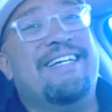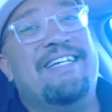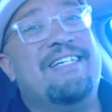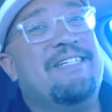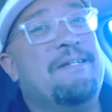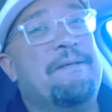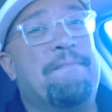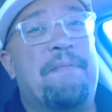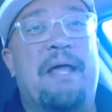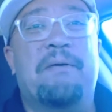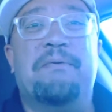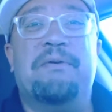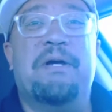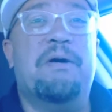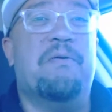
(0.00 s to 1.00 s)
And I
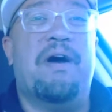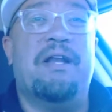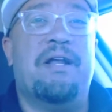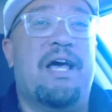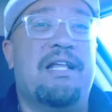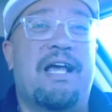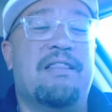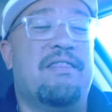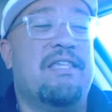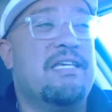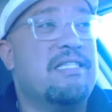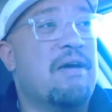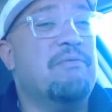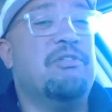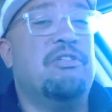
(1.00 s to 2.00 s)
don't know. I
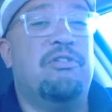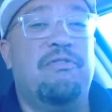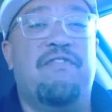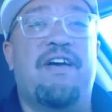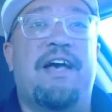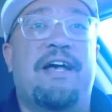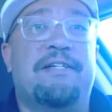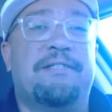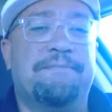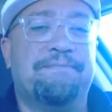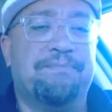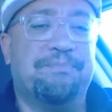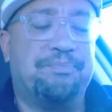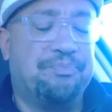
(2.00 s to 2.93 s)
think that was too fast.